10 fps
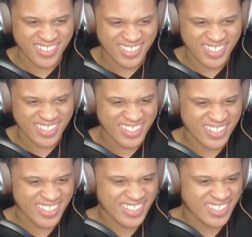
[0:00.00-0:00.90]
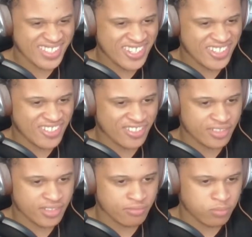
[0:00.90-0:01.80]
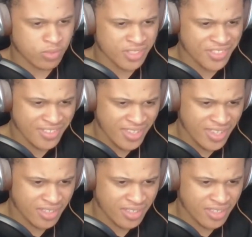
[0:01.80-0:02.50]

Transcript: You know, what is that?